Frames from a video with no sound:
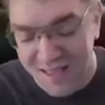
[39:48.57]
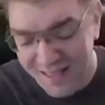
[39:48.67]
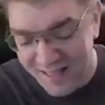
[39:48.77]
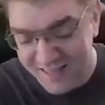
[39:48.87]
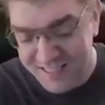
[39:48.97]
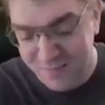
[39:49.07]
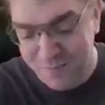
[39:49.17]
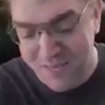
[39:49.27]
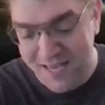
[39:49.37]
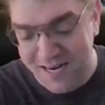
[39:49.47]

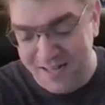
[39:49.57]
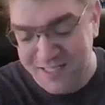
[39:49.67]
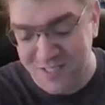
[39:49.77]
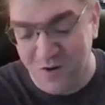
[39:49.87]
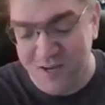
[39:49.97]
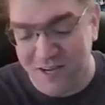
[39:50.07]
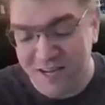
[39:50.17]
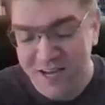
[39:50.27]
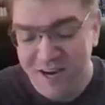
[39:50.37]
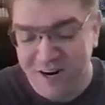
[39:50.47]
Sabine and Ahsoka
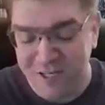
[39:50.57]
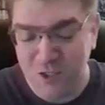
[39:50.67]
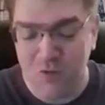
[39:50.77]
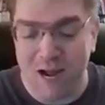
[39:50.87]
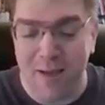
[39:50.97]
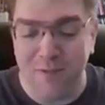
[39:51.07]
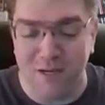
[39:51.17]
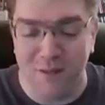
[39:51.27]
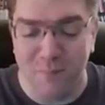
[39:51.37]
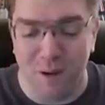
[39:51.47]
are trapped
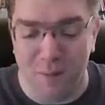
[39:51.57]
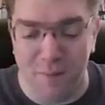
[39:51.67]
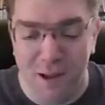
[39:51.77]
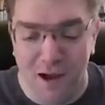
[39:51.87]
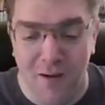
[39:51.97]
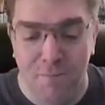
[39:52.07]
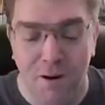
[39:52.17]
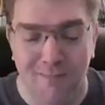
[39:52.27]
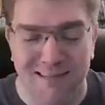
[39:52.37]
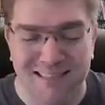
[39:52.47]
on
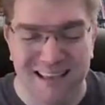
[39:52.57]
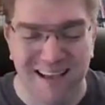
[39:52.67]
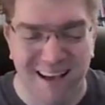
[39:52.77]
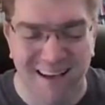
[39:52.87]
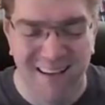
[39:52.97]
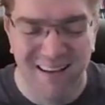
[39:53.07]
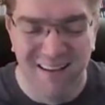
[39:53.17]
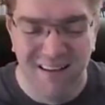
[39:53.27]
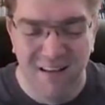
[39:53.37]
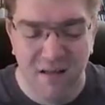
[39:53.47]
Peridea.
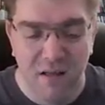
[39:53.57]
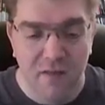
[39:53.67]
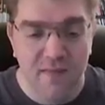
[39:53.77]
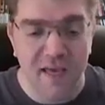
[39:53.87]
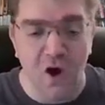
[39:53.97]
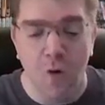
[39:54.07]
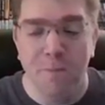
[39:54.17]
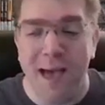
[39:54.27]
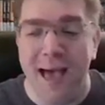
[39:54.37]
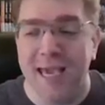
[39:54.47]
They go
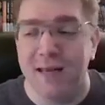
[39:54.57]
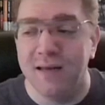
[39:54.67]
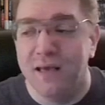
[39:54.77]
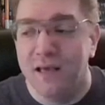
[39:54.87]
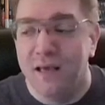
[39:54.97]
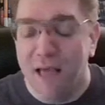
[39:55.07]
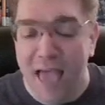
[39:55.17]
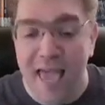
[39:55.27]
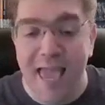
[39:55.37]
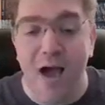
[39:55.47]
back and
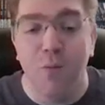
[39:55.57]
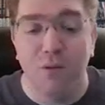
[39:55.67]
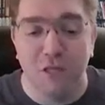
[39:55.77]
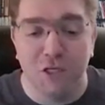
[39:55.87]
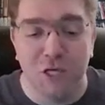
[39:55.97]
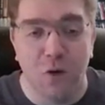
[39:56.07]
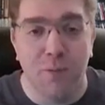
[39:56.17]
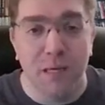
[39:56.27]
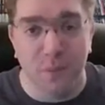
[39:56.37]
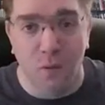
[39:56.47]
hang out with the Shell
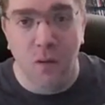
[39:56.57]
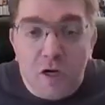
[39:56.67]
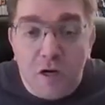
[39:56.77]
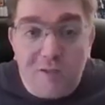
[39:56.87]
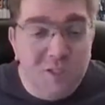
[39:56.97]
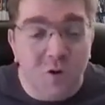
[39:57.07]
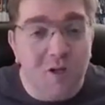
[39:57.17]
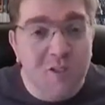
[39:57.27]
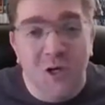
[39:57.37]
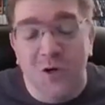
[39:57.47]
people.
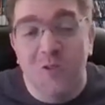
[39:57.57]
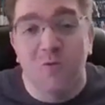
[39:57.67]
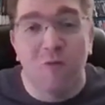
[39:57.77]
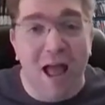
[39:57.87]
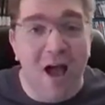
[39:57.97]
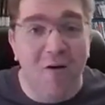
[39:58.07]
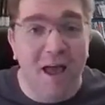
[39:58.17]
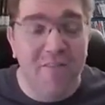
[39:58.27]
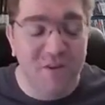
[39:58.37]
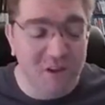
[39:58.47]
Ahsoka turns around
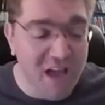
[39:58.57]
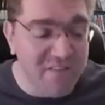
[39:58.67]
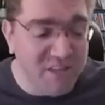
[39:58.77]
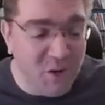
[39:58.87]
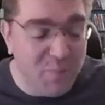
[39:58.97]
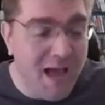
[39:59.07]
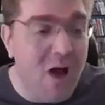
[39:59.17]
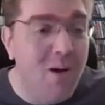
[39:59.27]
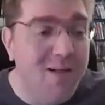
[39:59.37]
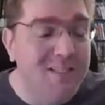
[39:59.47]
after they're having a little
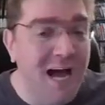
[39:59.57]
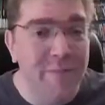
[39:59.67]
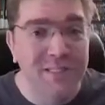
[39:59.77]
powwow time and